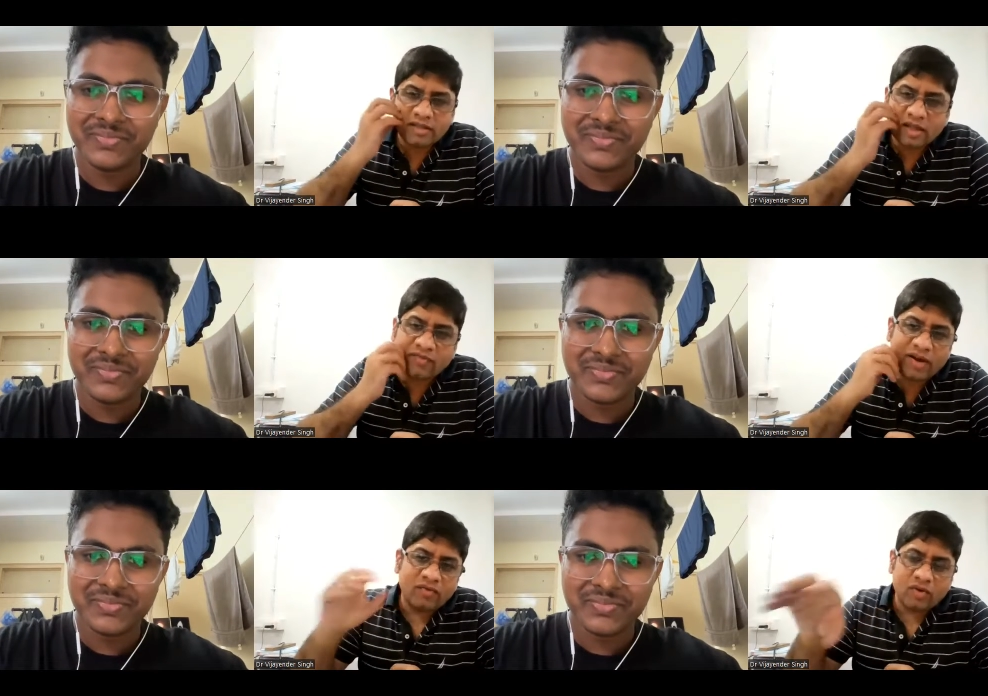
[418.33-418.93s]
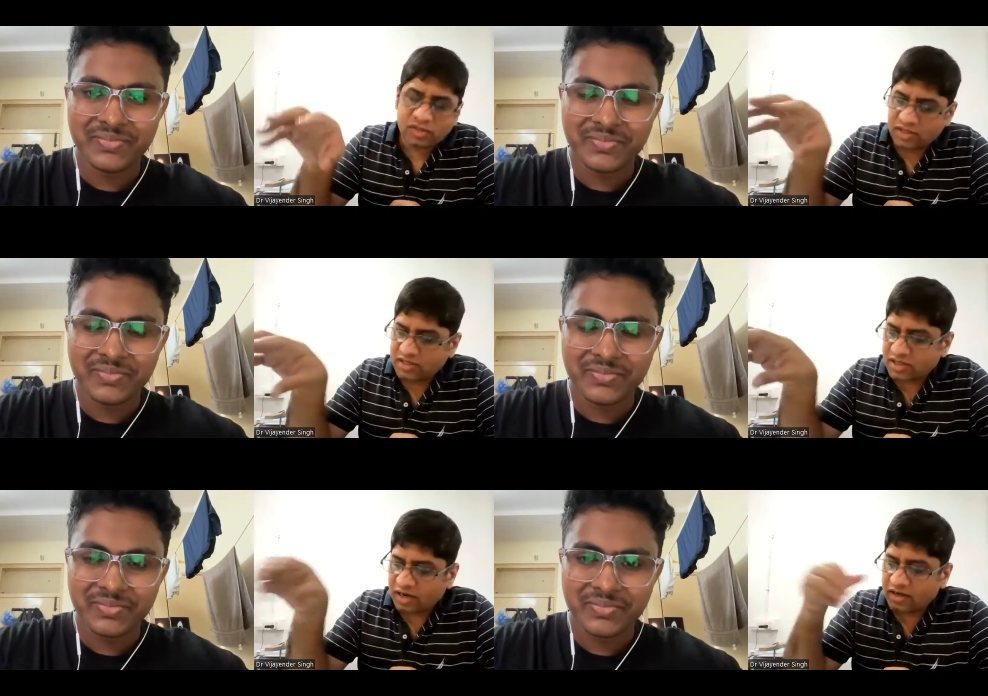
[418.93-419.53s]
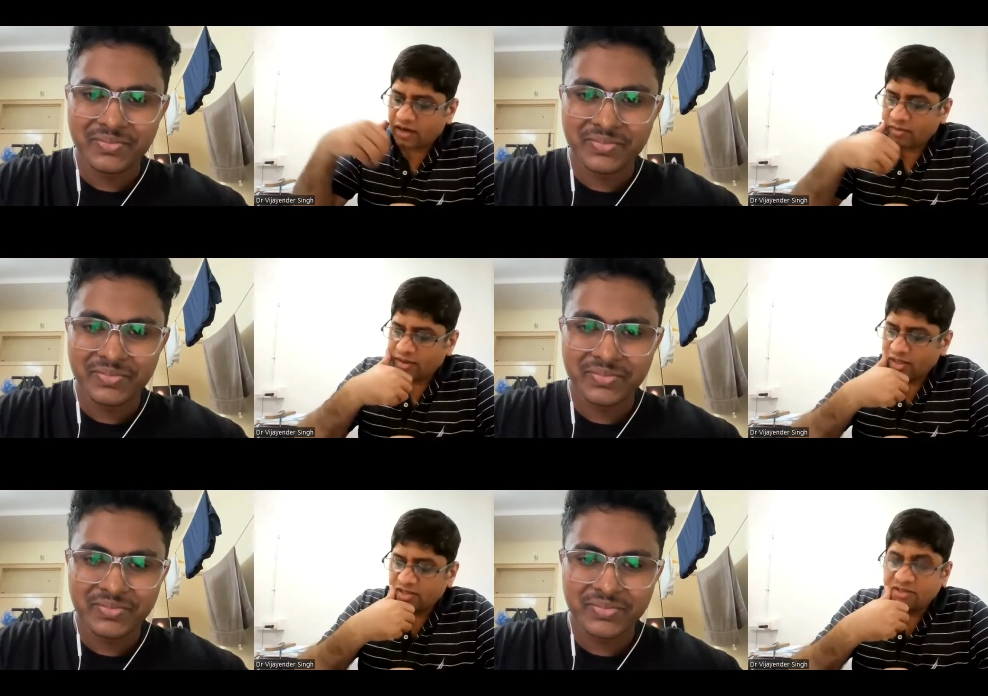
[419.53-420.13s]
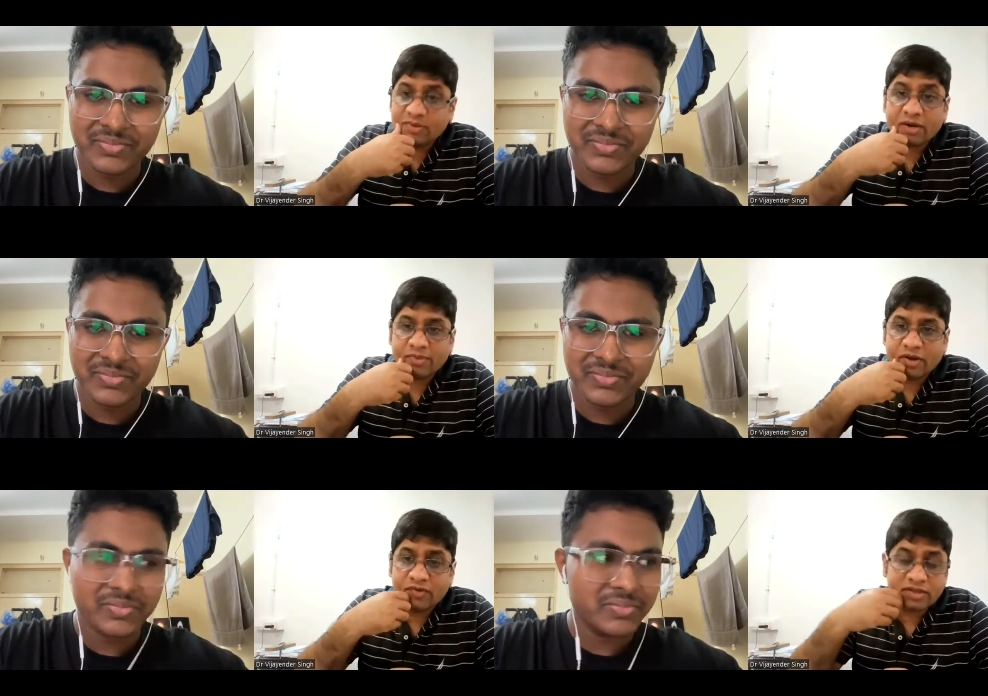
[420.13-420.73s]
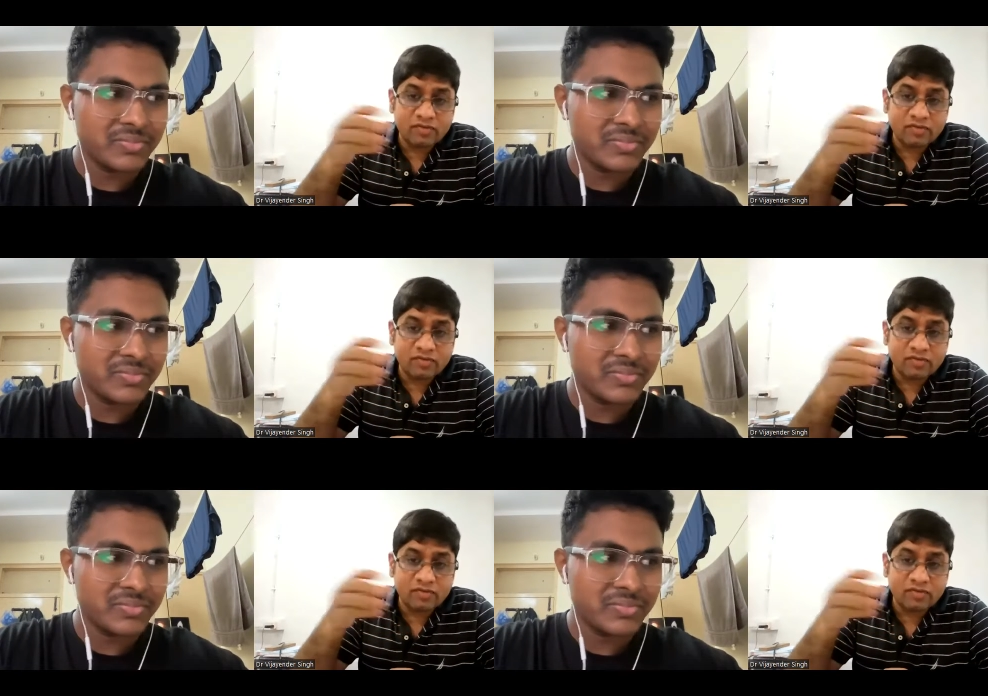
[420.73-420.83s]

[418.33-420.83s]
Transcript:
Speaker 1: Okay, Aditya, when was this started? I mean, this smart